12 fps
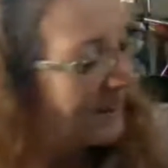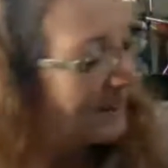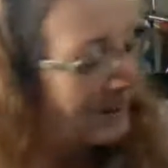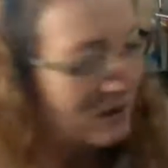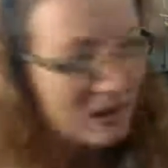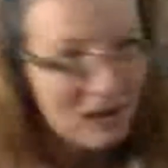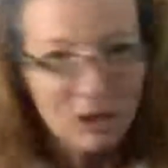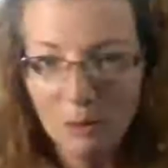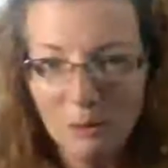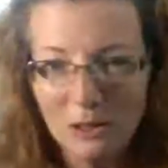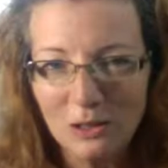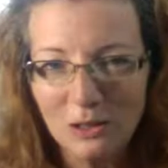That's what I
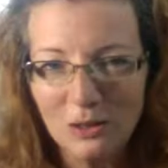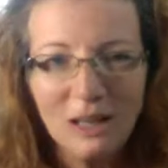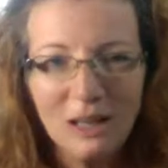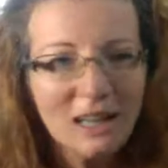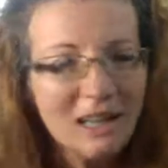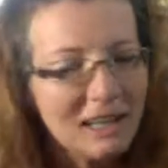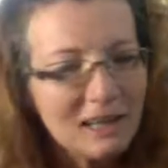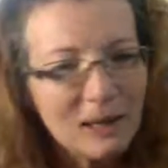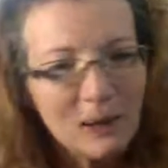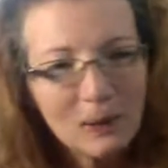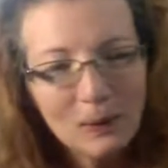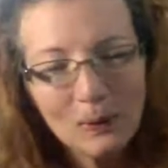meant to do. Hang
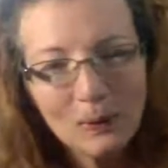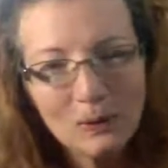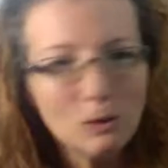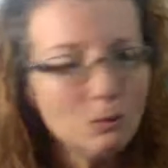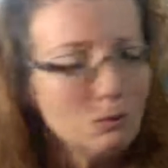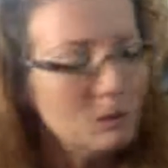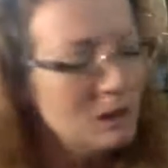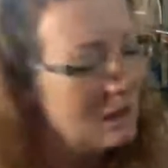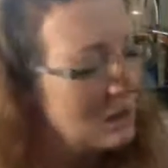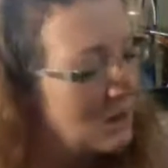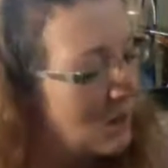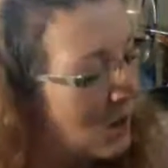on to me
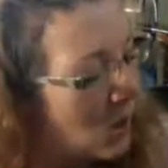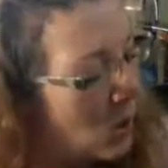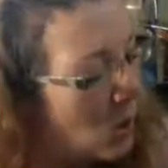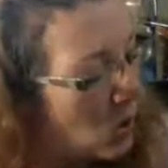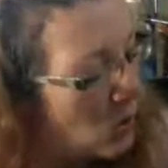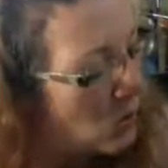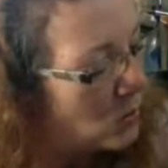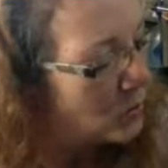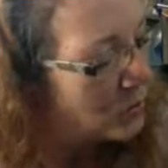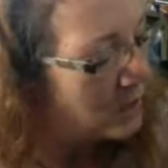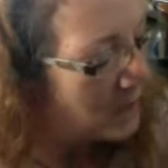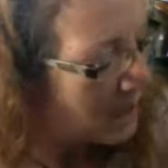all
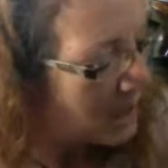day.